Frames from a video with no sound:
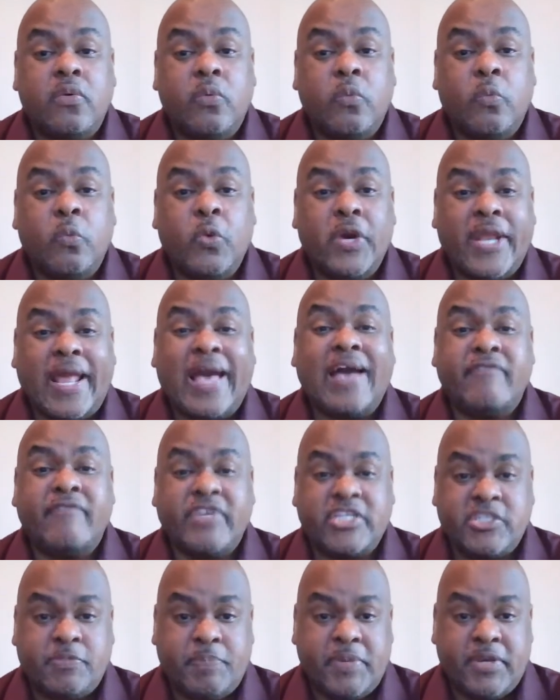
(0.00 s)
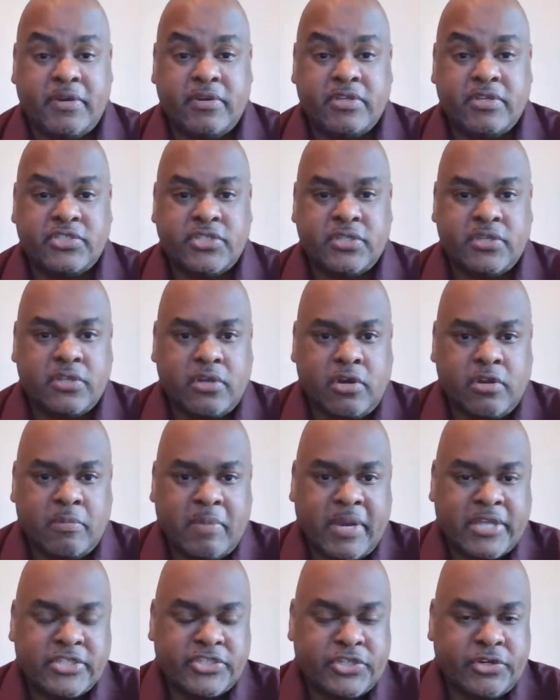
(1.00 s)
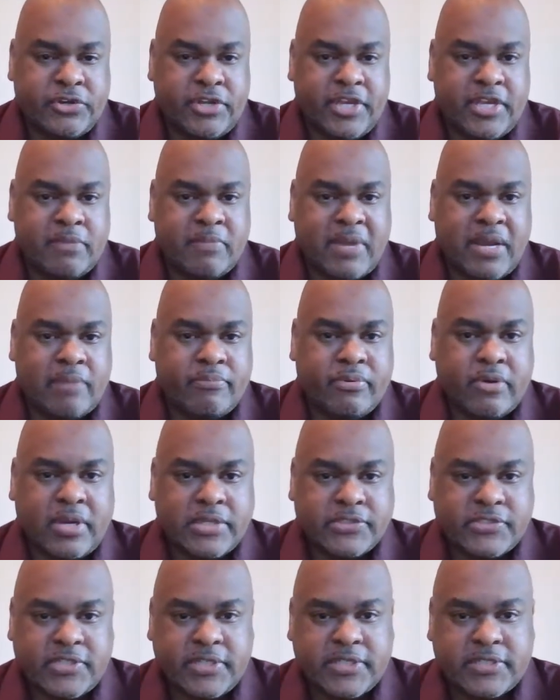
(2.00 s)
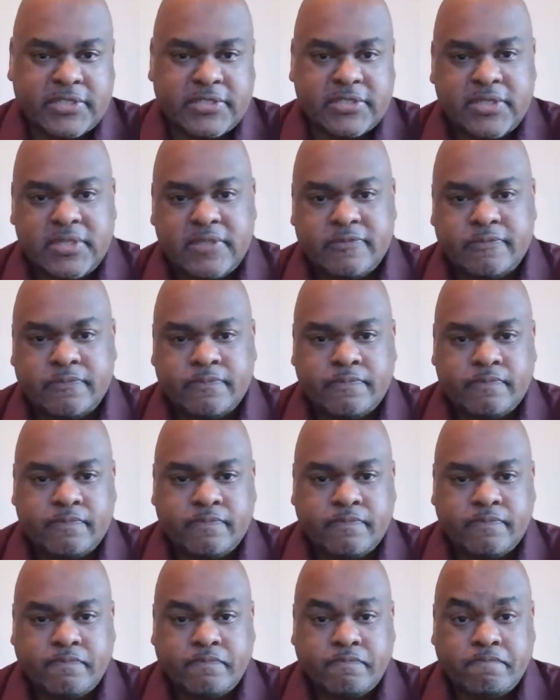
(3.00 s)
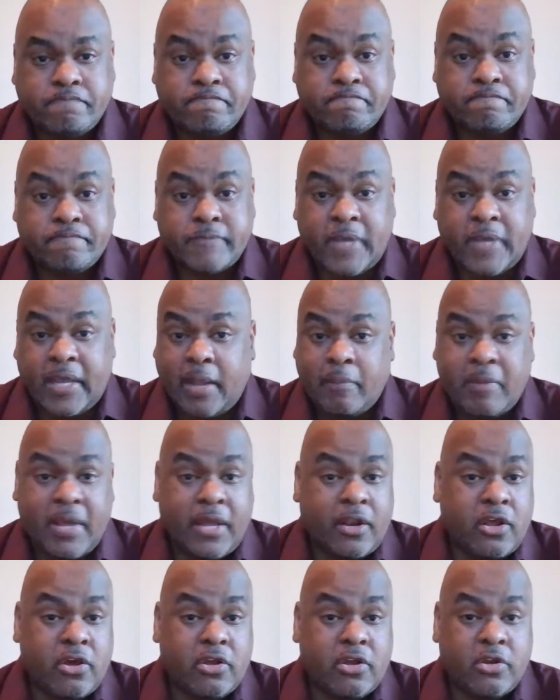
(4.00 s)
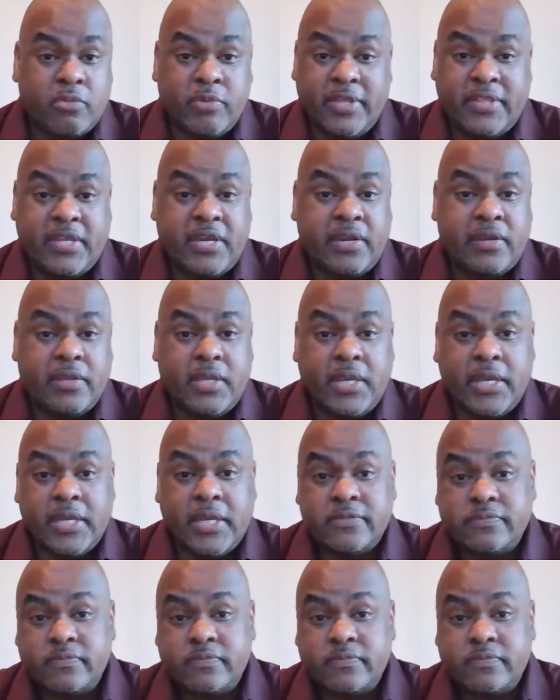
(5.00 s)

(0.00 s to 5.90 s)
what I've experienced on my journey and my process. And I'm not all the way there yet.